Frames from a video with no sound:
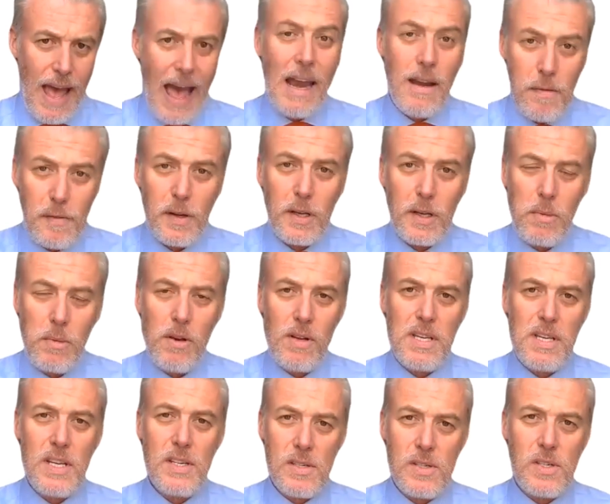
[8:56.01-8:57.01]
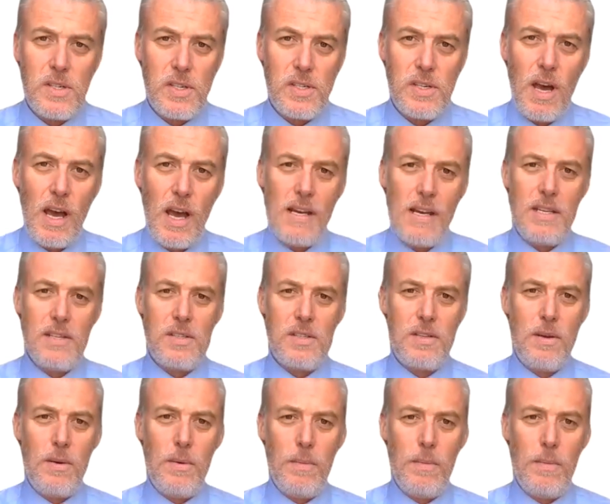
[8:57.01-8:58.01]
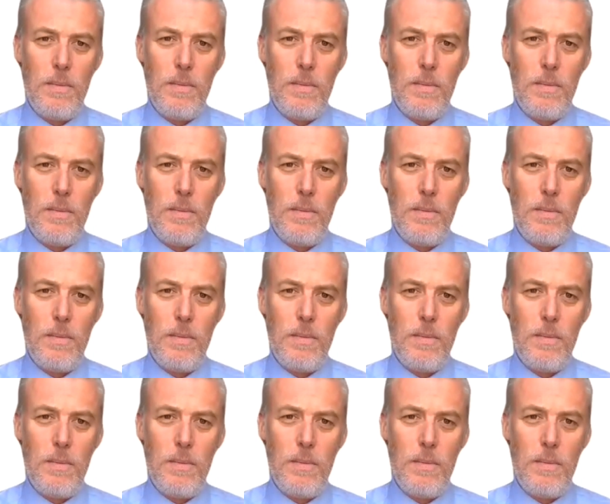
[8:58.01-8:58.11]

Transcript: and for communities and societies too.